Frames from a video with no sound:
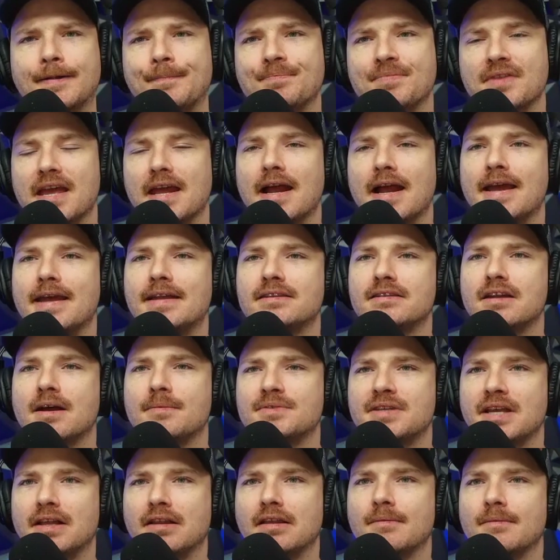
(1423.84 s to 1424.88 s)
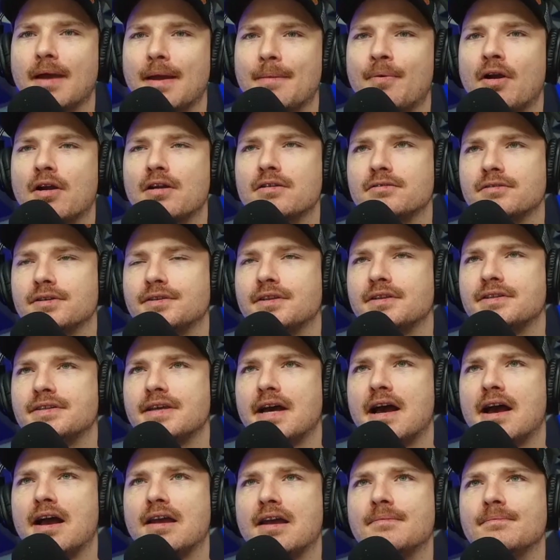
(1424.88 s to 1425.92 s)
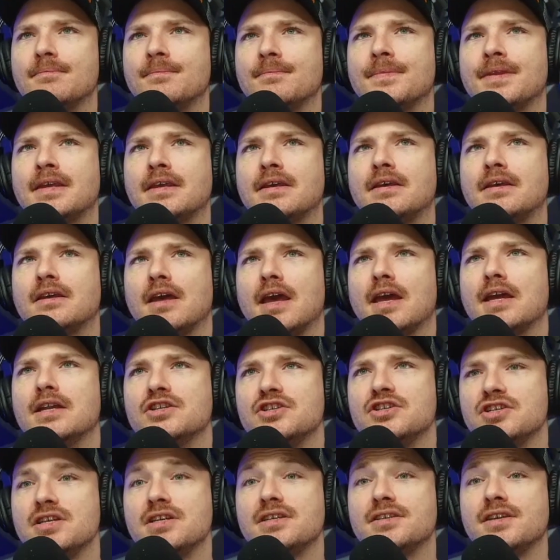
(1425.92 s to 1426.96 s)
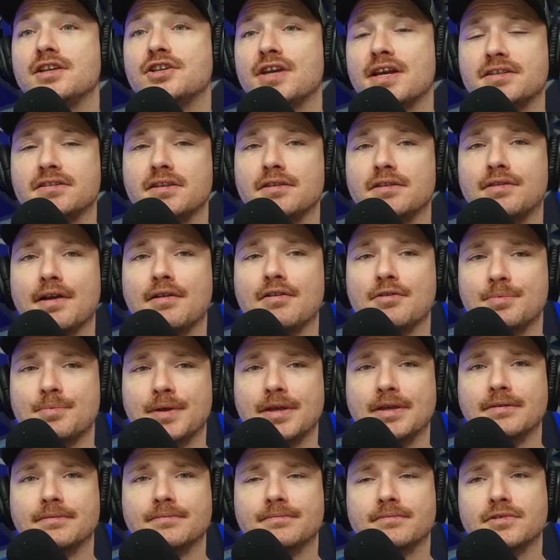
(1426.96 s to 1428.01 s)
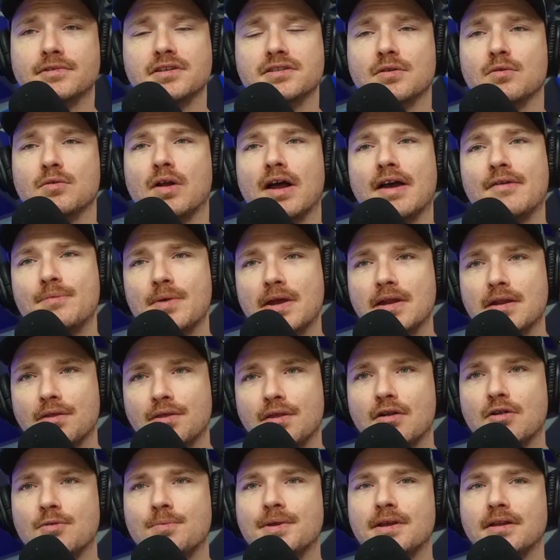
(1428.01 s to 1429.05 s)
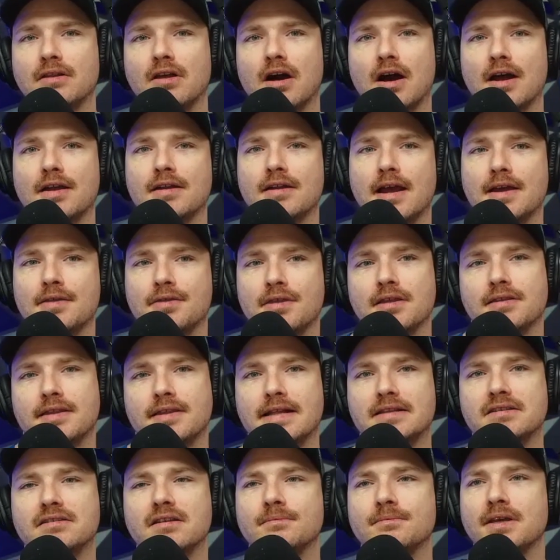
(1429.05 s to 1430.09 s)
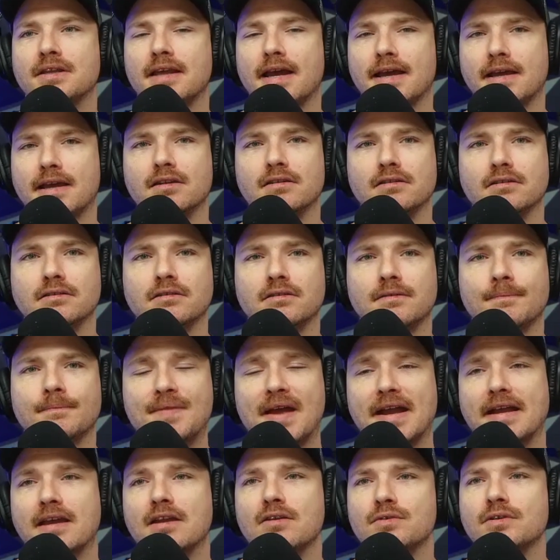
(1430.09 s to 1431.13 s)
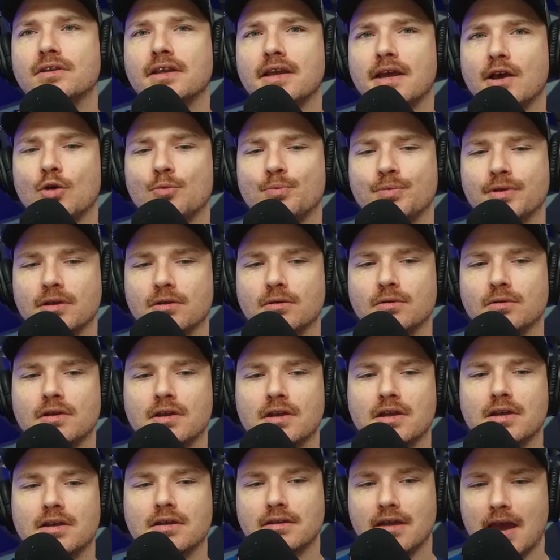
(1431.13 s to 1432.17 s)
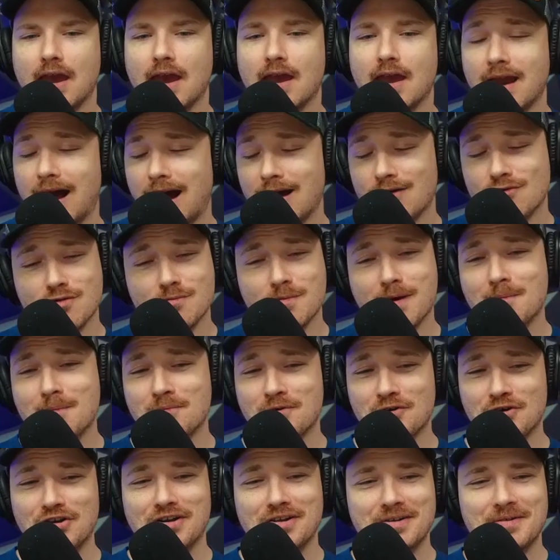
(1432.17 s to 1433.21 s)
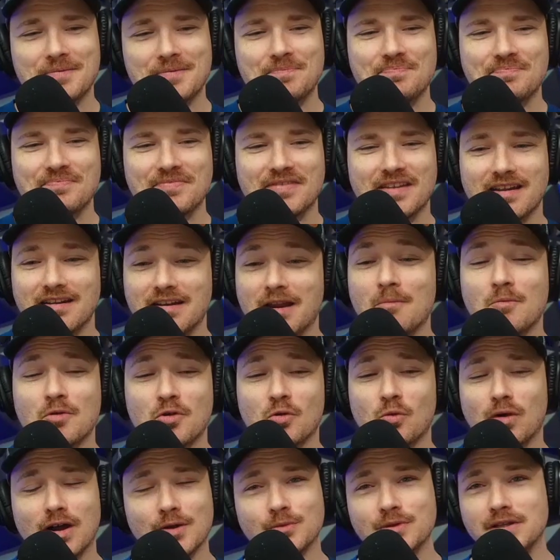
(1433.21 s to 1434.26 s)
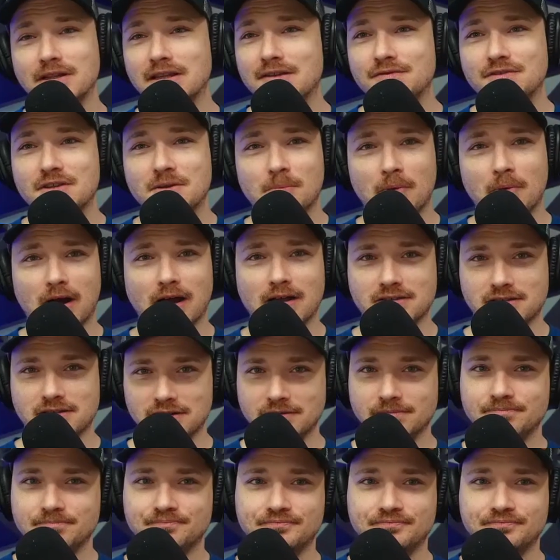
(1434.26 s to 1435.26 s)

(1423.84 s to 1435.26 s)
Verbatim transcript: and i ended up telling my partner at the time and she suggested therapy she said well i've been to therapy a lot i think that's something that can that can really help you and i remember number one we lived in boston